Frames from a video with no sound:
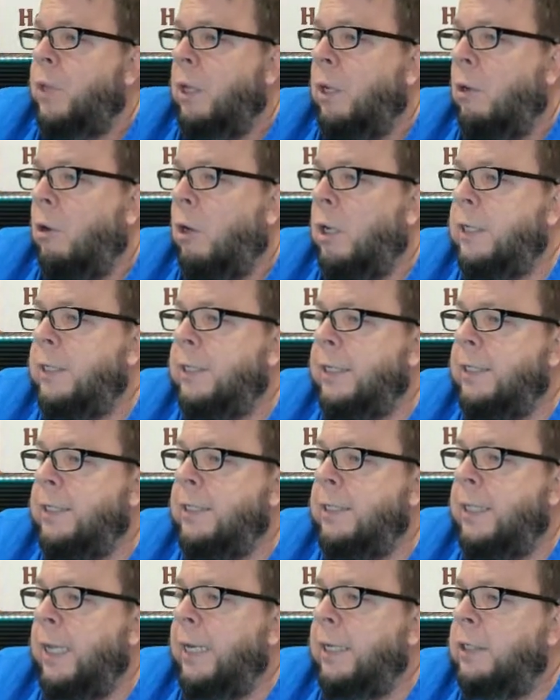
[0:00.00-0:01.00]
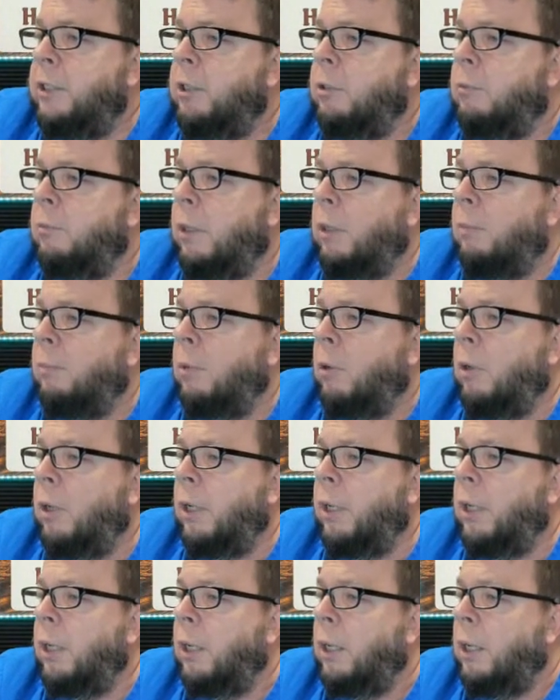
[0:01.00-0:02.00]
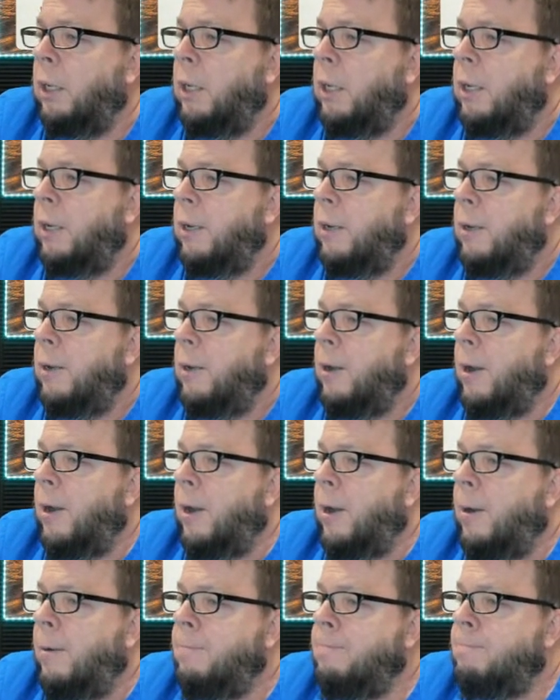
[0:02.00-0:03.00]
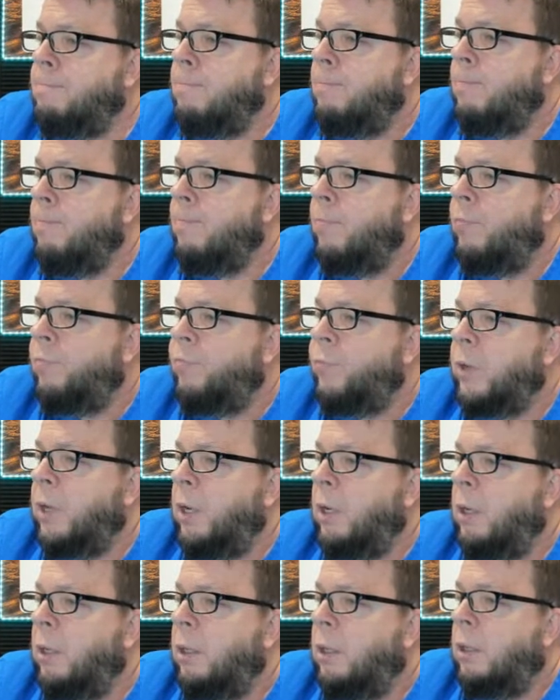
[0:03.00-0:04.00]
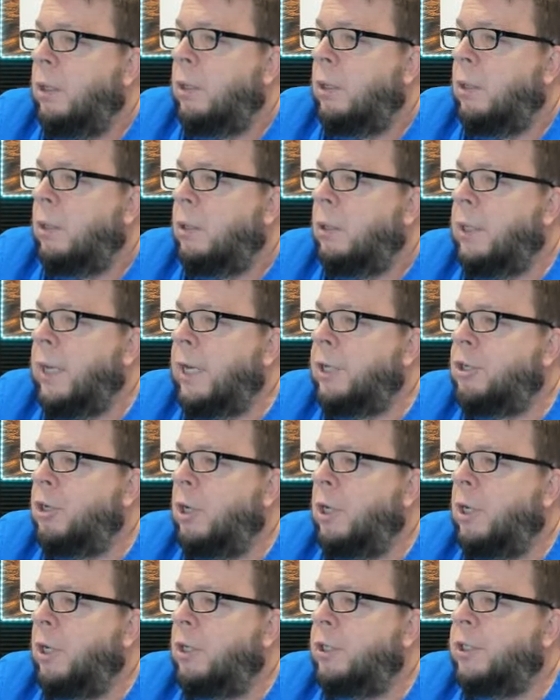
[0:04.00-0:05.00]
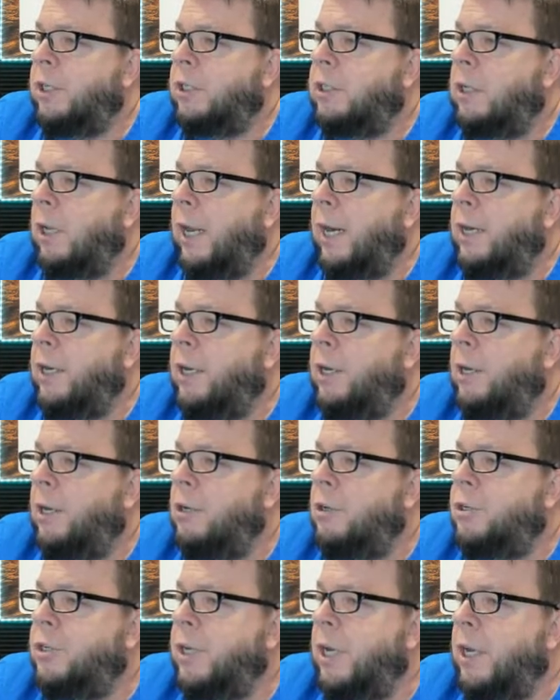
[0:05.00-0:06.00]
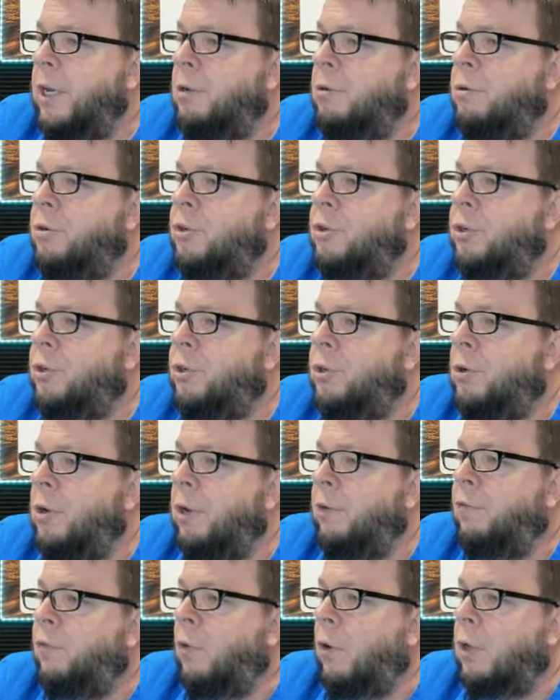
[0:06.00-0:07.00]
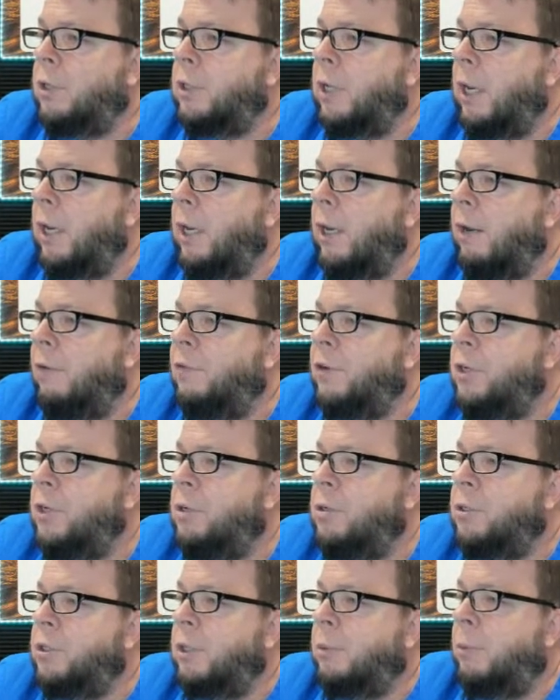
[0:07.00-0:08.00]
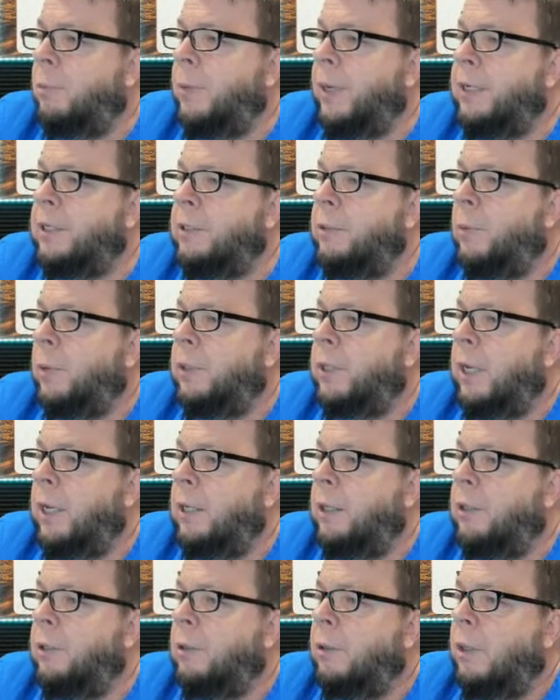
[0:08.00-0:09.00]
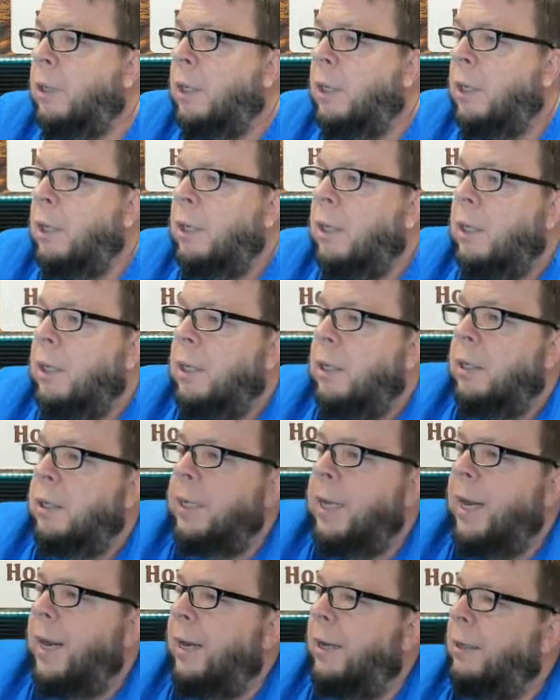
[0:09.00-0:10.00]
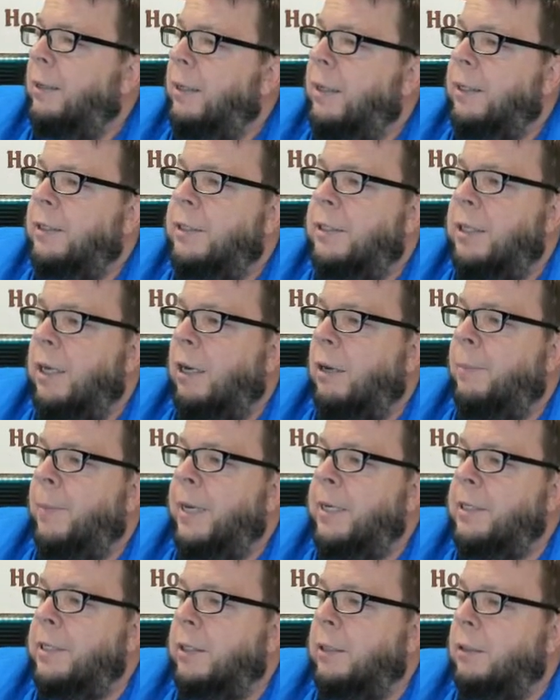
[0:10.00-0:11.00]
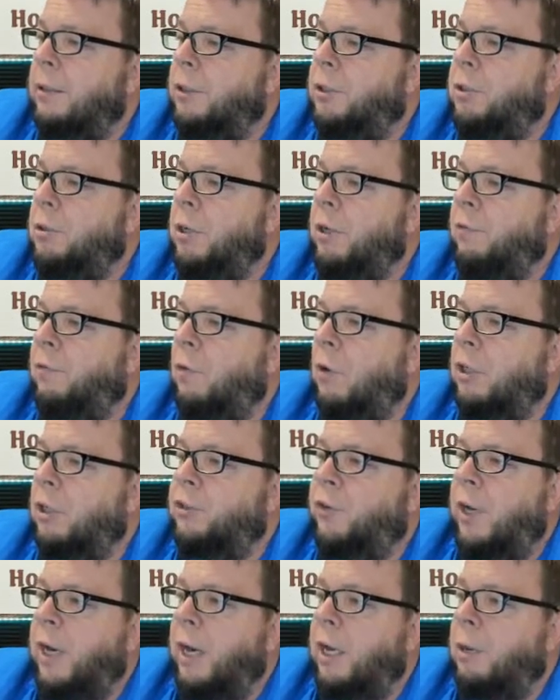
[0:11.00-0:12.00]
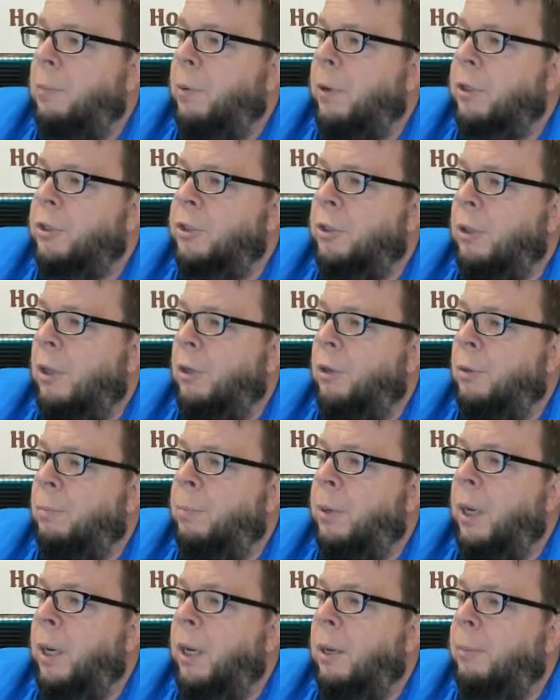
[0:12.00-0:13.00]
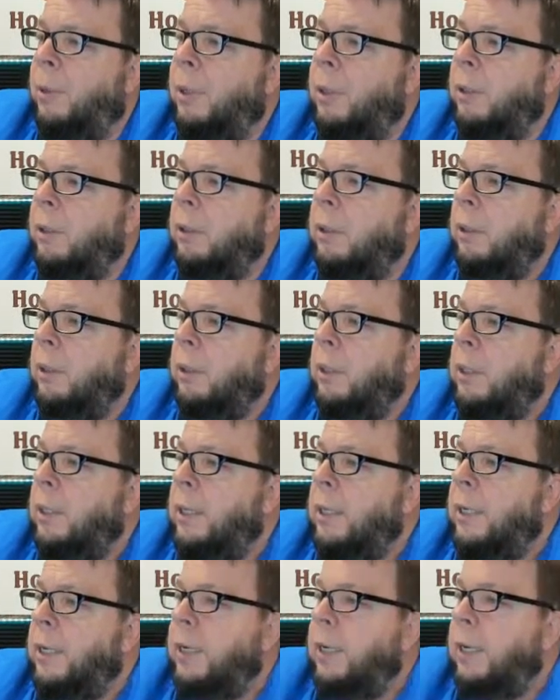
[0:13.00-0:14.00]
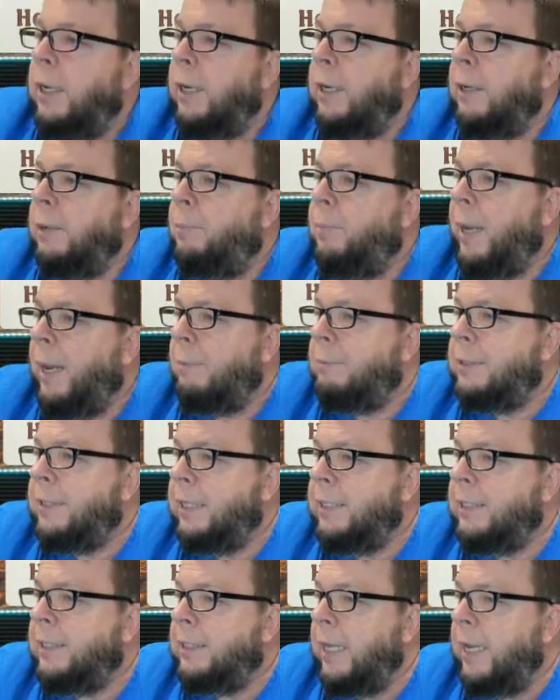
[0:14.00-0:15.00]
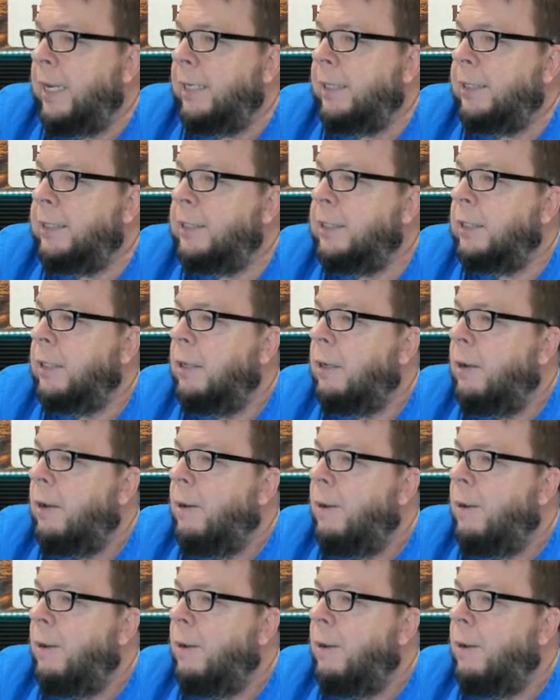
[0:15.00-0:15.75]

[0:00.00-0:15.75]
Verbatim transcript: Lori says, thanks. You're welcome, Lori. Um, Naturally Yours says, glad to hear you say you used tuning forks. I love and use them. Amazing what they can do. Yeah, it's they're amazing. The tuning forks for acupuncture are the bomb. Uh, Pam says, thanks.